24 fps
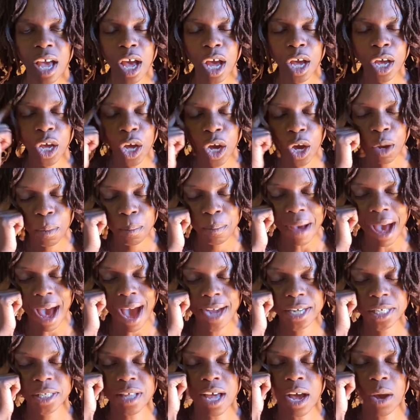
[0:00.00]
Go back
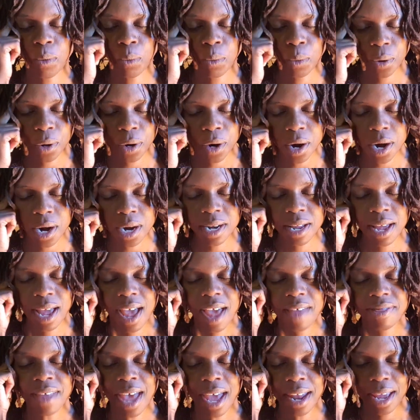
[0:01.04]
to that word,
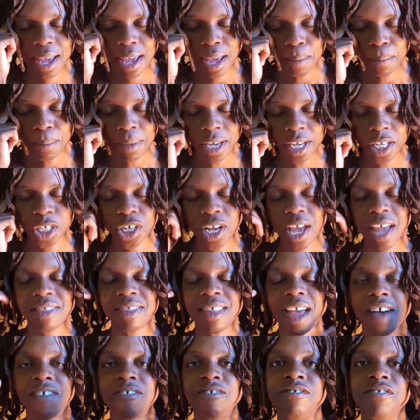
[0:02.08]
that image,
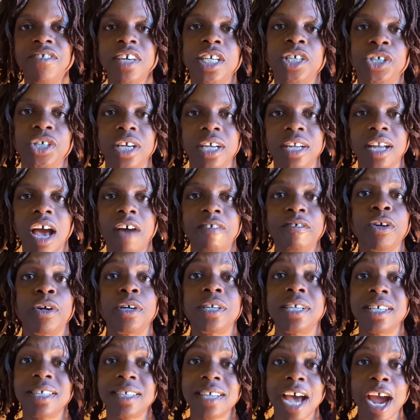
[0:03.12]
that vision of your
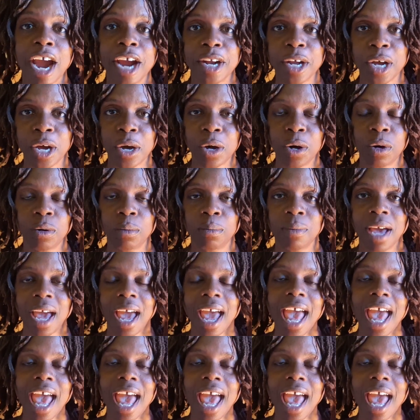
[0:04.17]
desired home,